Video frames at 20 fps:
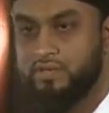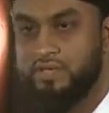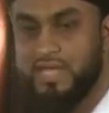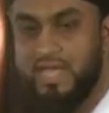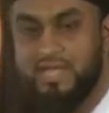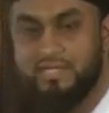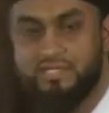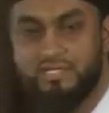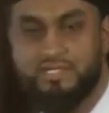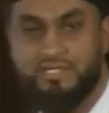
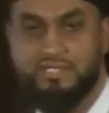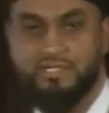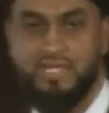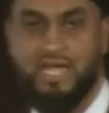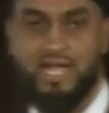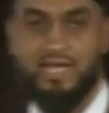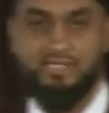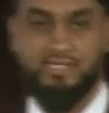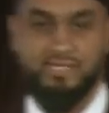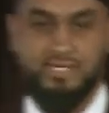The answer to
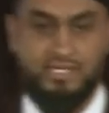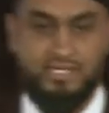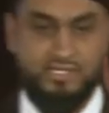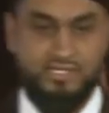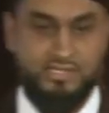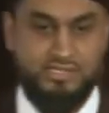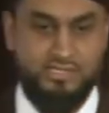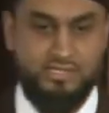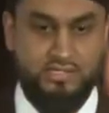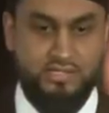that
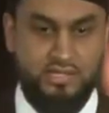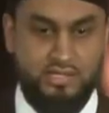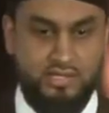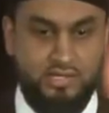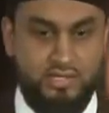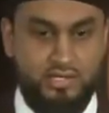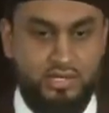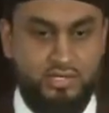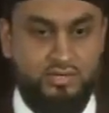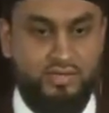is
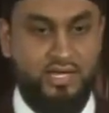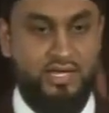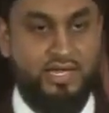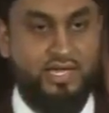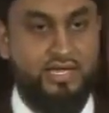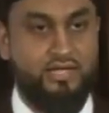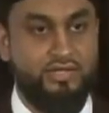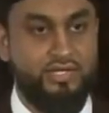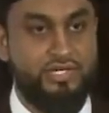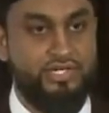
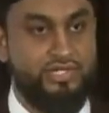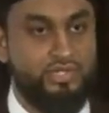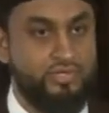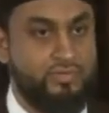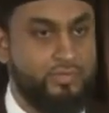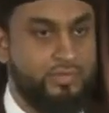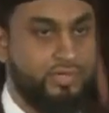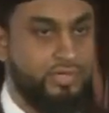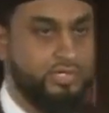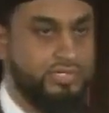that English
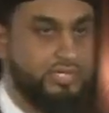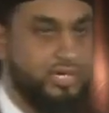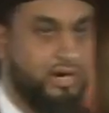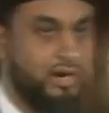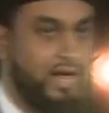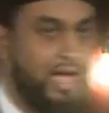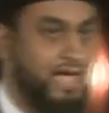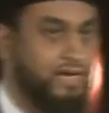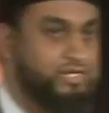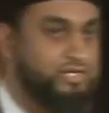numerals
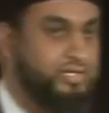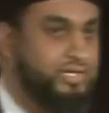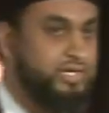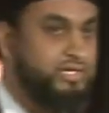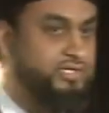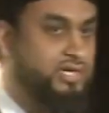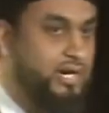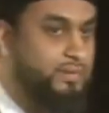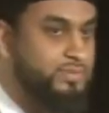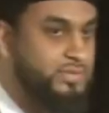are
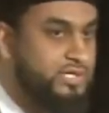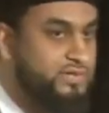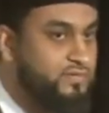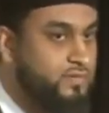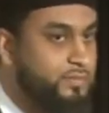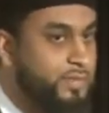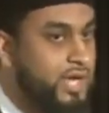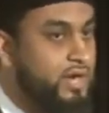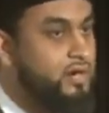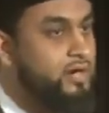actually adopted
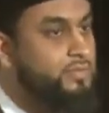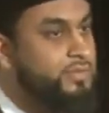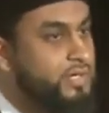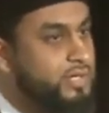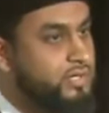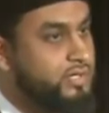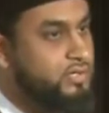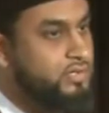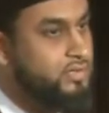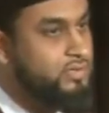from
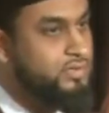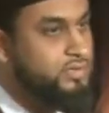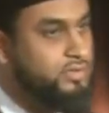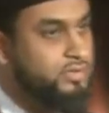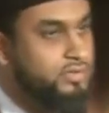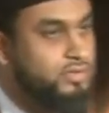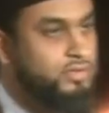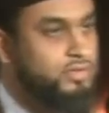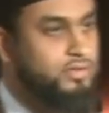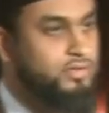Arabic.
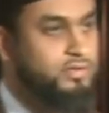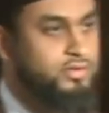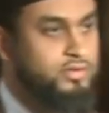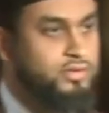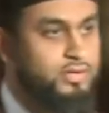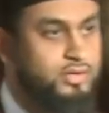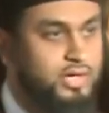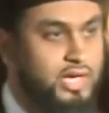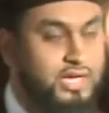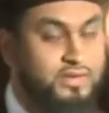
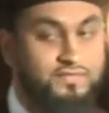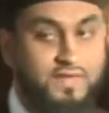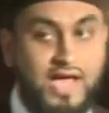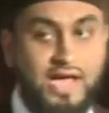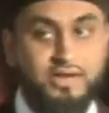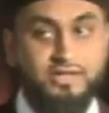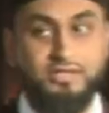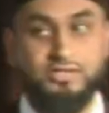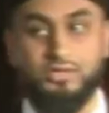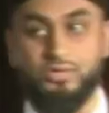In
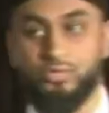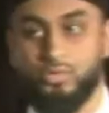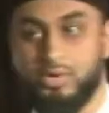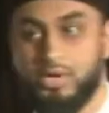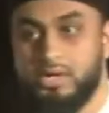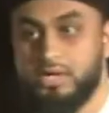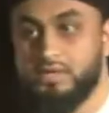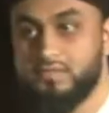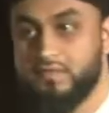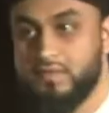fact, the
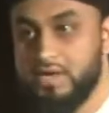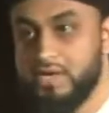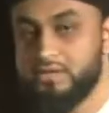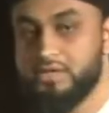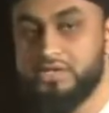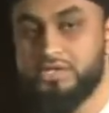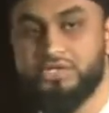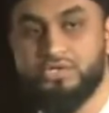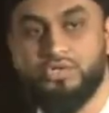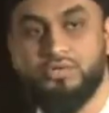word for
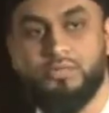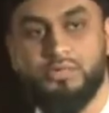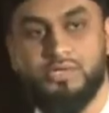English